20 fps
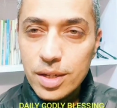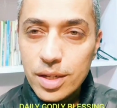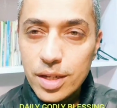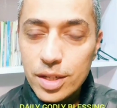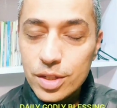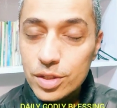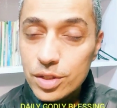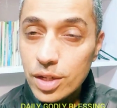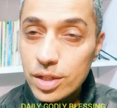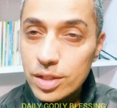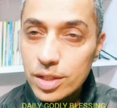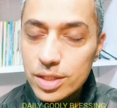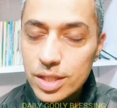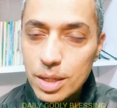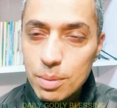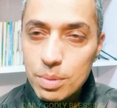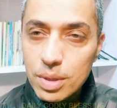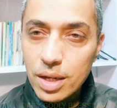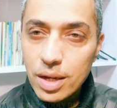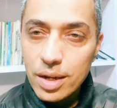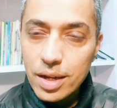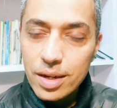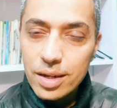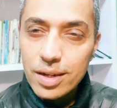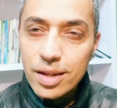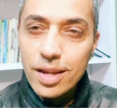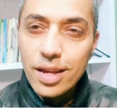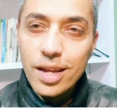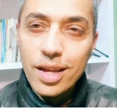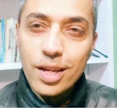he's done the same thing again
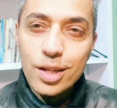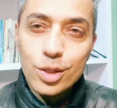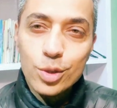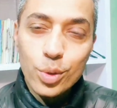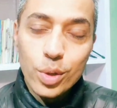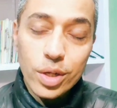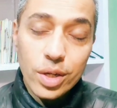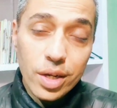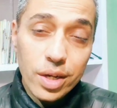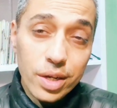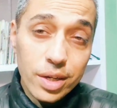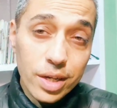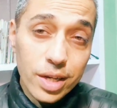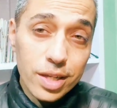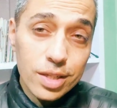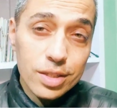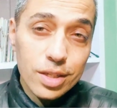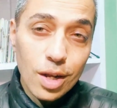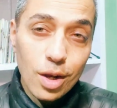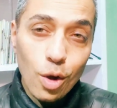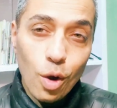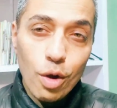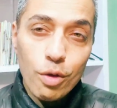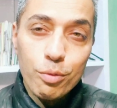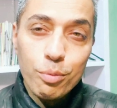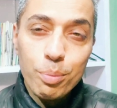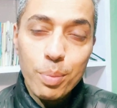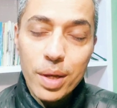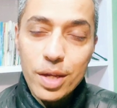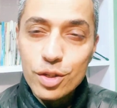so it needs a lot
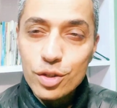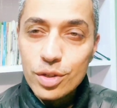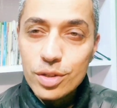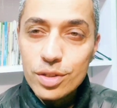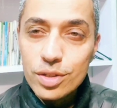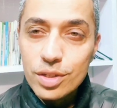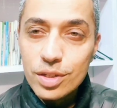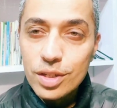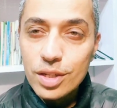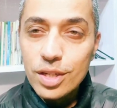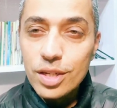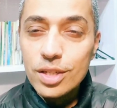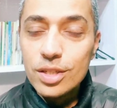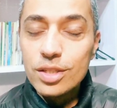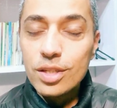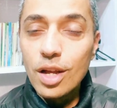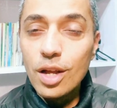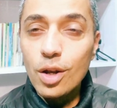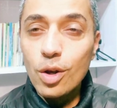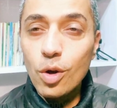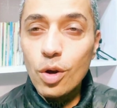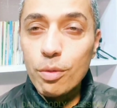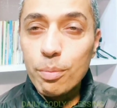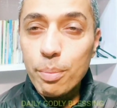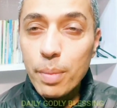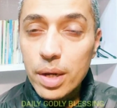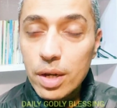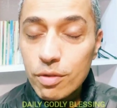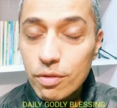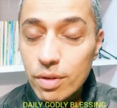of patience needs a lot
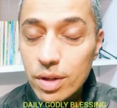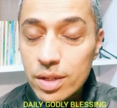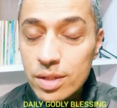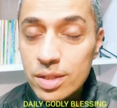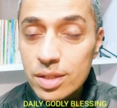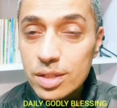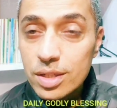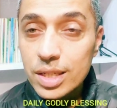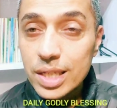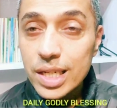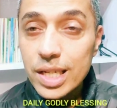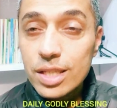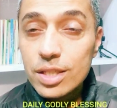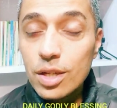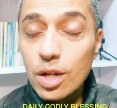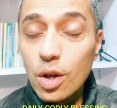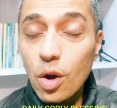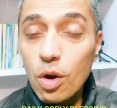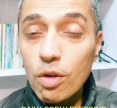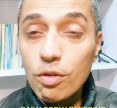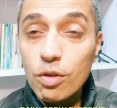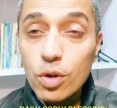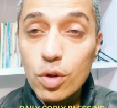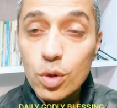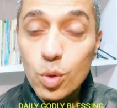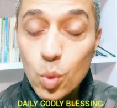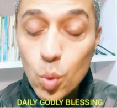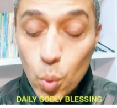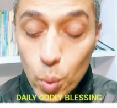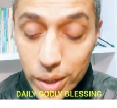of benevolence needs a lot of
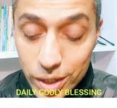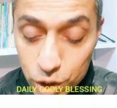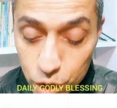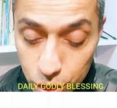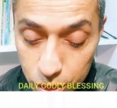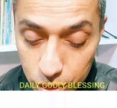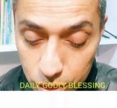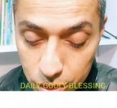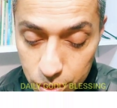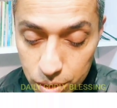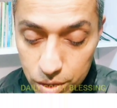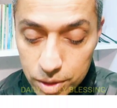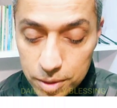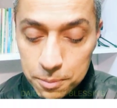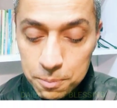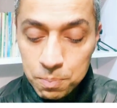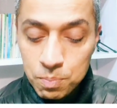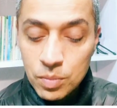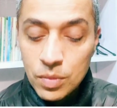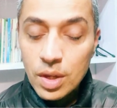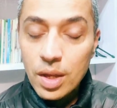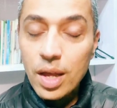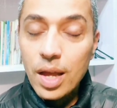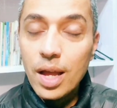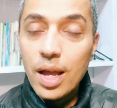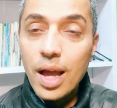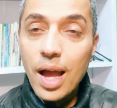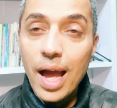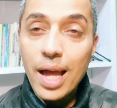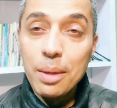good wishes
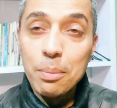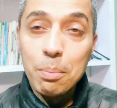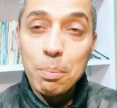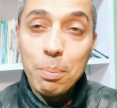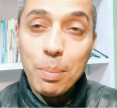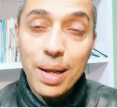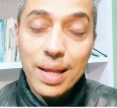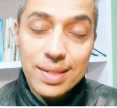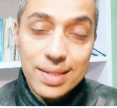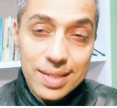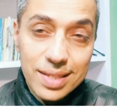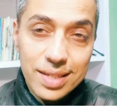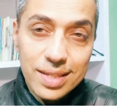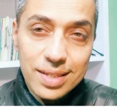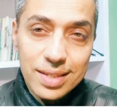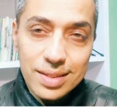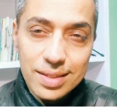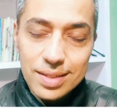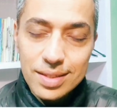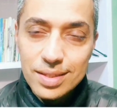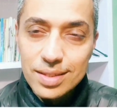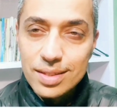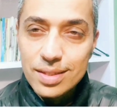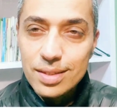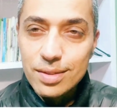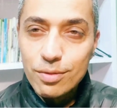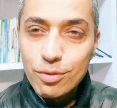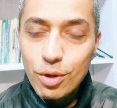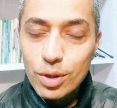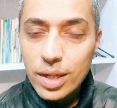and
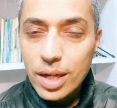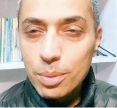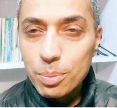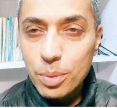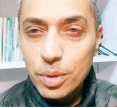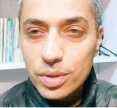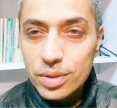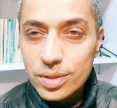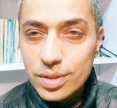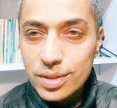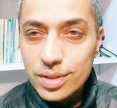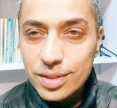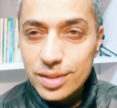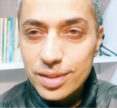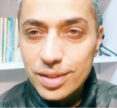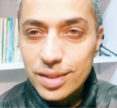blessings for that person.